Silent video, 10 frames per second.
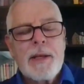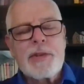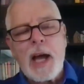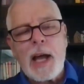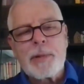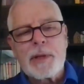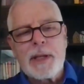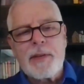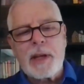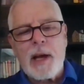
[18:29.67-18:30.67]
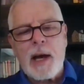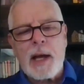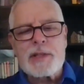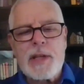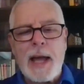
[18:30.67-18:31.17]
you see, I believe that
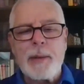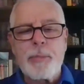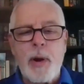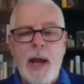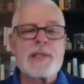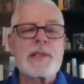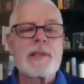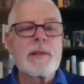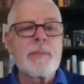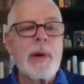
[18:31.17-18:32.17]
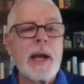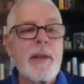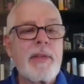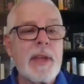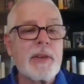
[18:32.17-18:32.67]
God is not impressed by
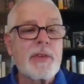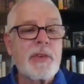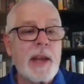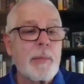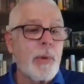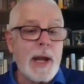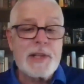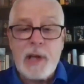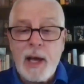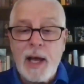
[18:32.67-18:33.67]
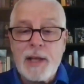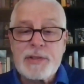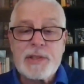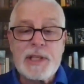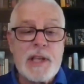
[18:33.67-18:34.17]
the things that impress
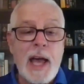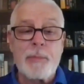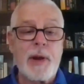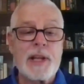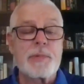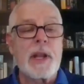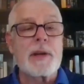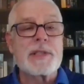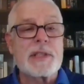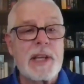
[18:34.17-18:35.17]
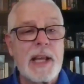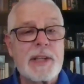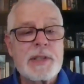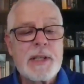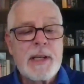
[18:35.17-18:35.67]
us. He's not impressed with our
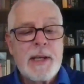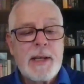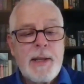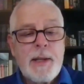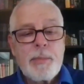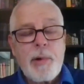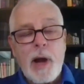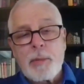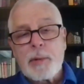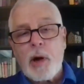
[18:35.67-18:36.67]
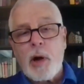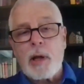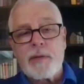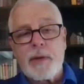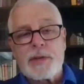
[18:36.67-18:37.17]
success. Probably
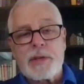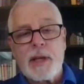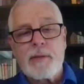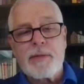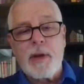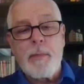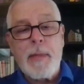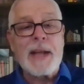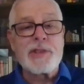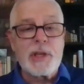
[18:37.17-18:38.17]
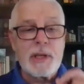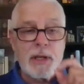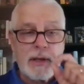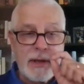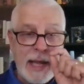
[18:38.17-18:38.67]
all of us have
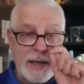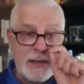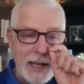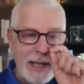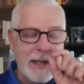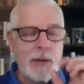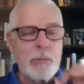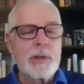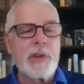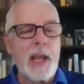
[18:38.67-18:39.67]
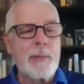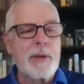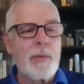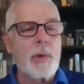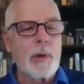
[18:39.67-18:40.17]
imagined that day that we'll
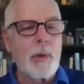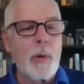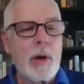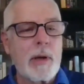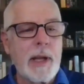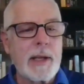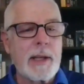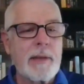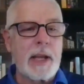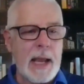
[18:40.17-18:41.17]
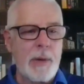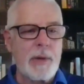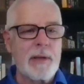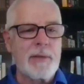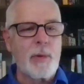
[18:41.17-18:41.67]
stand before the Lord and give an
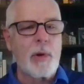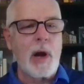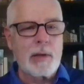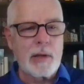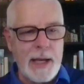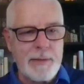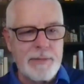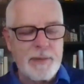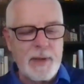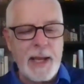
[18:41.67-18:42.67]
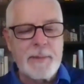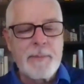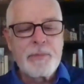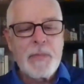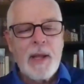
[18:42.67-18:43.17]
accounting for our life. And